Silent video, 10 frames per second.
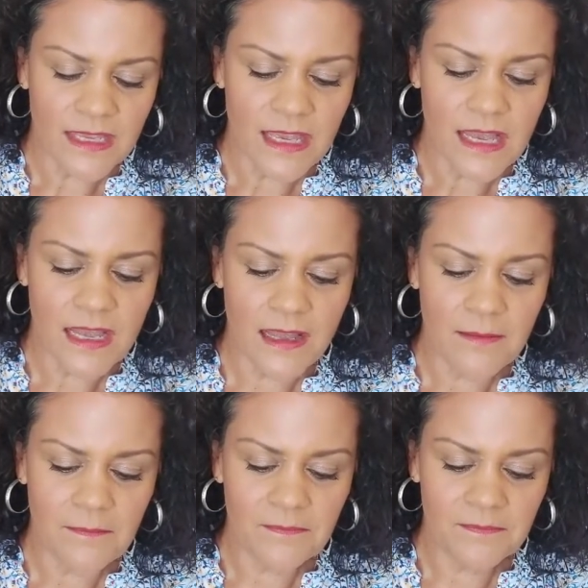
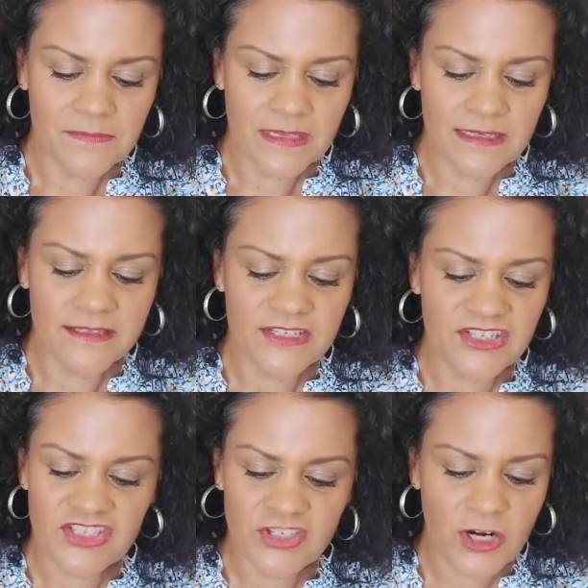the
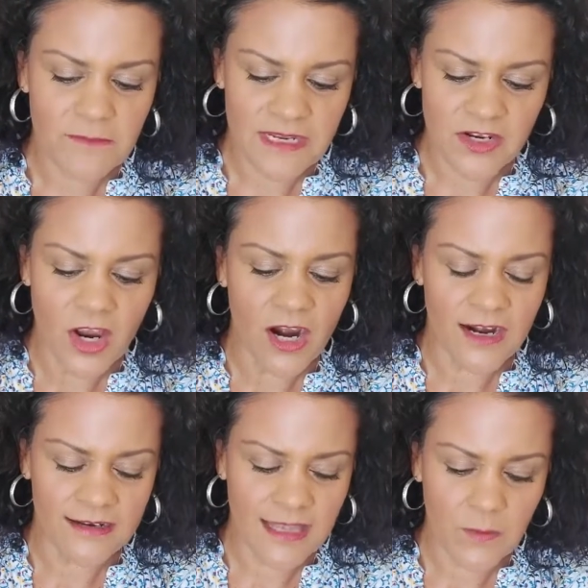discernment
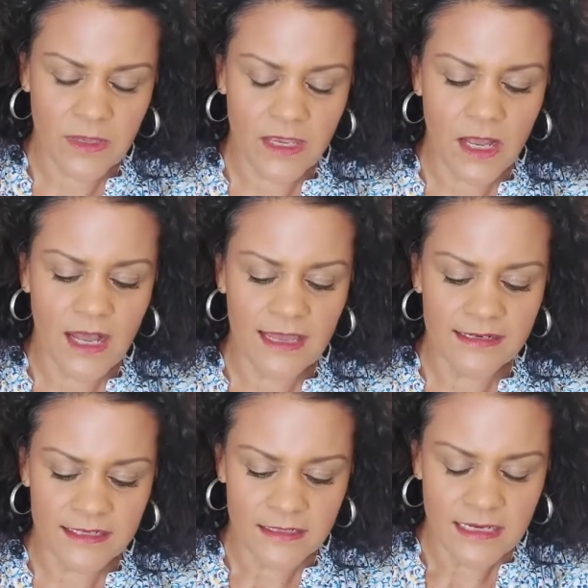card that we
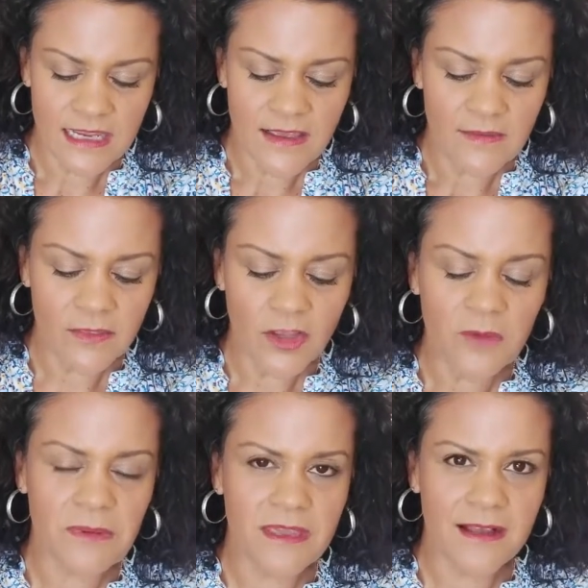got,
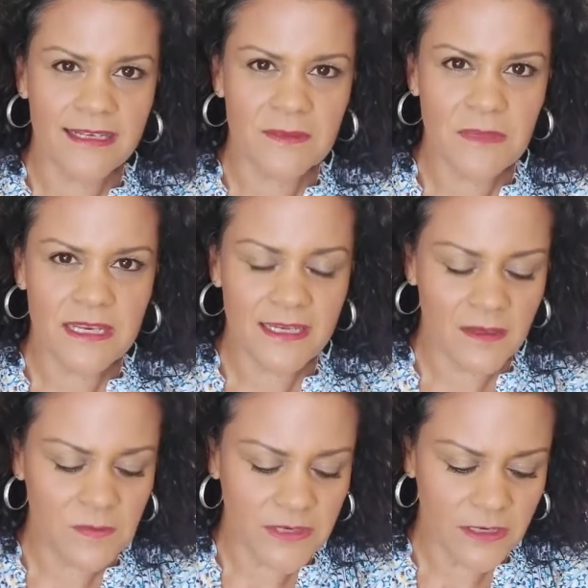look beyond immediate
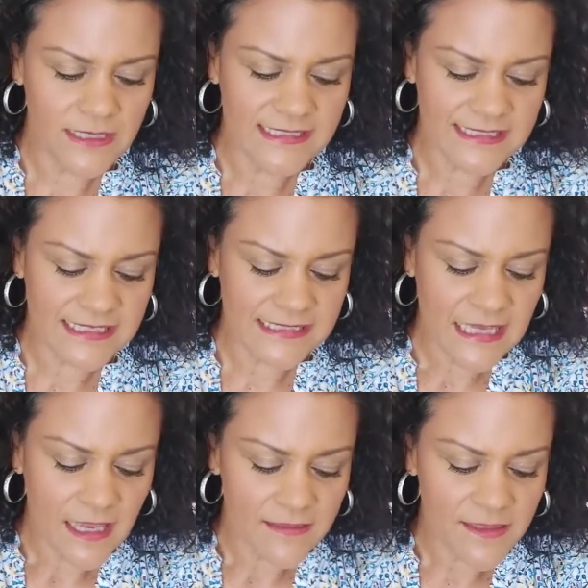appearances.
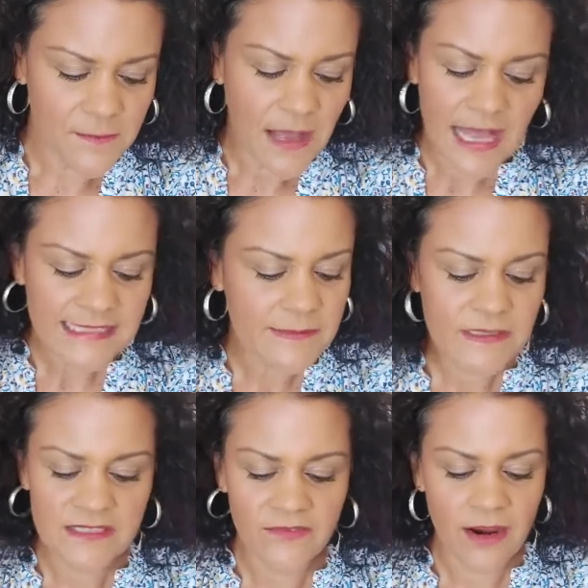The possum
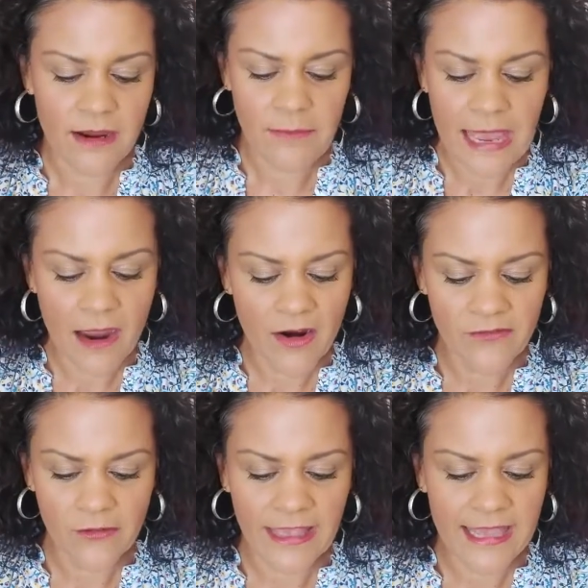is a very
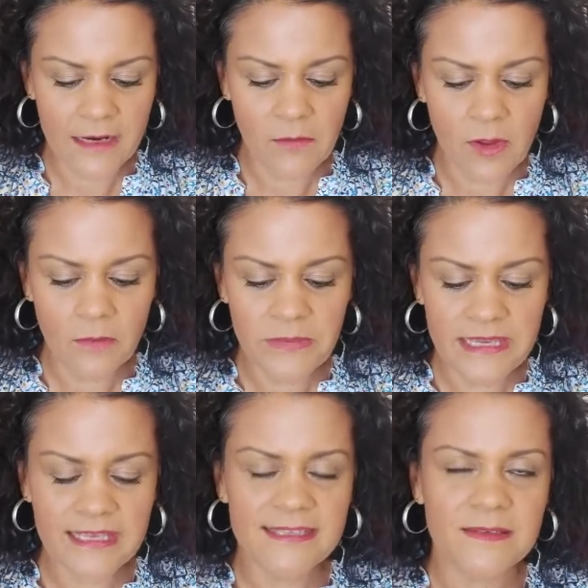powerful animal
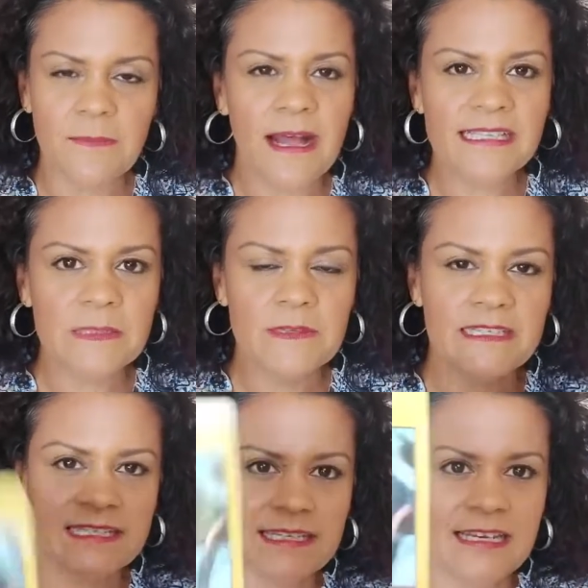because the possum,
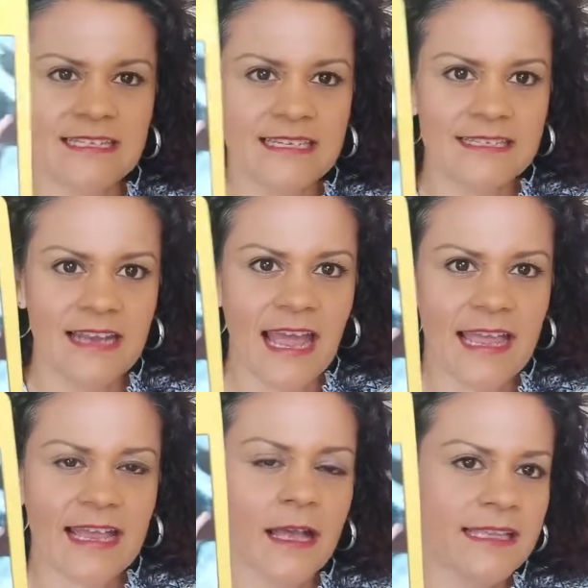
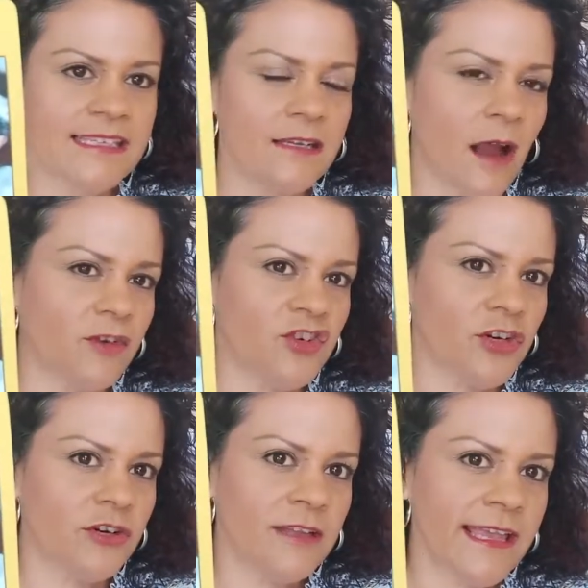it's a
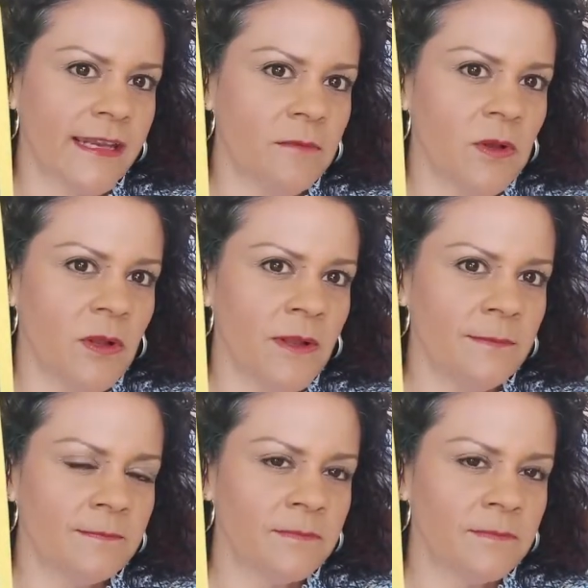nocturnal animal.